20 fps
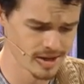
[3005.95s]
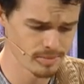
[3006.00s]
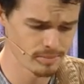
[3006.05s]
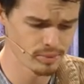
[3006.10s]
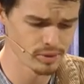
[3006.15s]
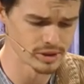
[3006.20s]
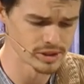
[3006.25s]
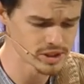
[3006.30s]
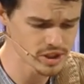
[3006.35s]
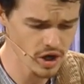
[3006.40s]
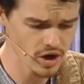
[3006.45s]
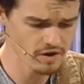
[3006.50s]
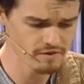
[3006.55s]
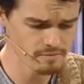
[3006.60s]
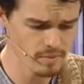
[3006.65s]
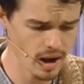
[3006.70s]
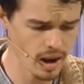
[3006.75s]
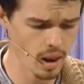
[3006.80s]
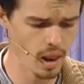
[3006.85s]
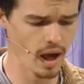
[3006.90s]
Preserve
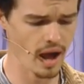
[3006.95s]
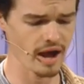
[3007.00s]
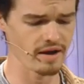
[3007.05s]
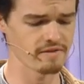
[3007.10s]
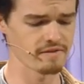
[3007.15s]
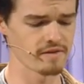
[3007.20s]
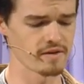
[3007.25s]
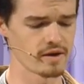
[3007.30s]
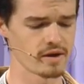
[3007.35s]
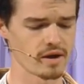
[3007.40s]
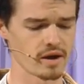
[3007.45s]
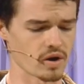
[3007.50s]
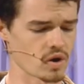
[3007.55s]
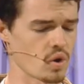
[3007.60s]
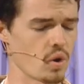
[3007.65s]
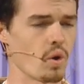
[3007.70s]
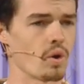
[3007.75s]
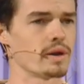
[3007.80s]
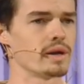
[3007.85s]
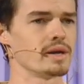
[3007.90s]
my life
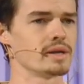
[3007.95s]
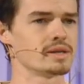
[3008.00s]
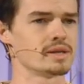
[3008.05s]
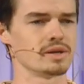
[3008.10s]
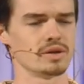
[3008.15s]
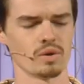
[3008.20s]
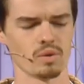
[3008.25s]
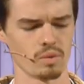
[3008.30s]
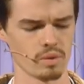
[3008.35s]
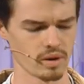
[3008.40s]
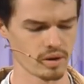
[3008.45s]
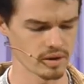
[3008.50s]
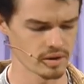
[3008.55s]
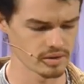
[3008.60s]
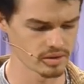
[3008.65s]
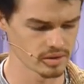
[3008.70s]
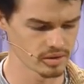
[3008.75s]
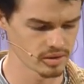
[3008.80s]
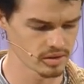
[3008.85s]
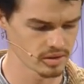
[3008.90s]
according to your word.